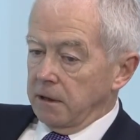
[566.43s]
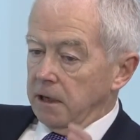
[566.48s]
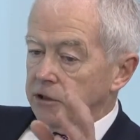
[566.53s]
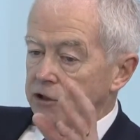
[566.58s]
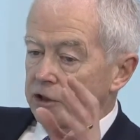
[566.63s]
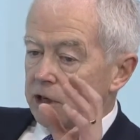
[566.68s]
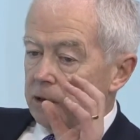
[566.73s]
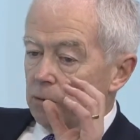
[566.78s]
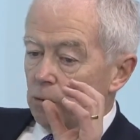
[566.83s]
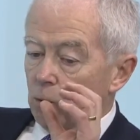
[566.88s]
they
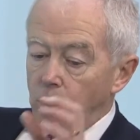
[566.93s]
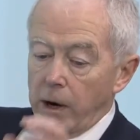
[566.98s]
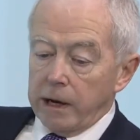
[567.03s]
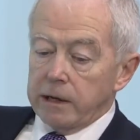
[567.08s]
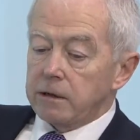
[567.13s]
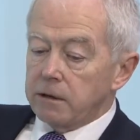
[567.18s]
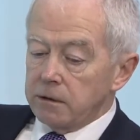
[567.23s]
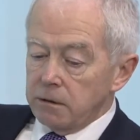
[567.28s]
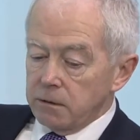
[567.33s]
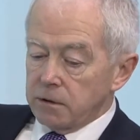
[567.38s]
say
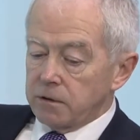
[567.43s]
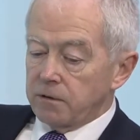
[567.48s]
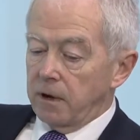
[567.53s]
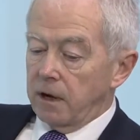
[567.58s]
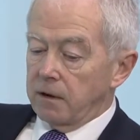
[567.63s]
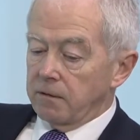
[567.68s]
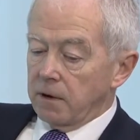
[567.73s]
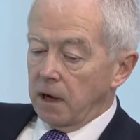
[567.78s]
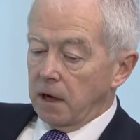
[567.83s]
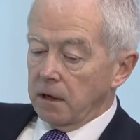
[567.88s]
when you use
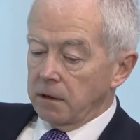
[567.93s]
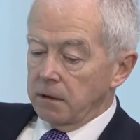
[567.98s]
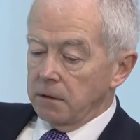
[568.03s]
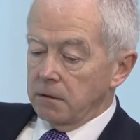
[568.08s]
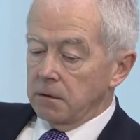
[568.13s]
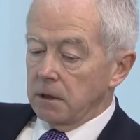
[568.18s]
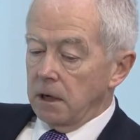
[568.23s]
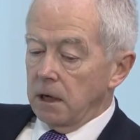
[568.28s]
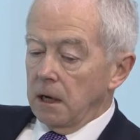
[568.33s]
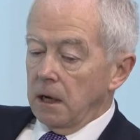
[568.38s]
fair
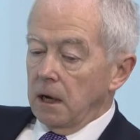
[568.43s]
value,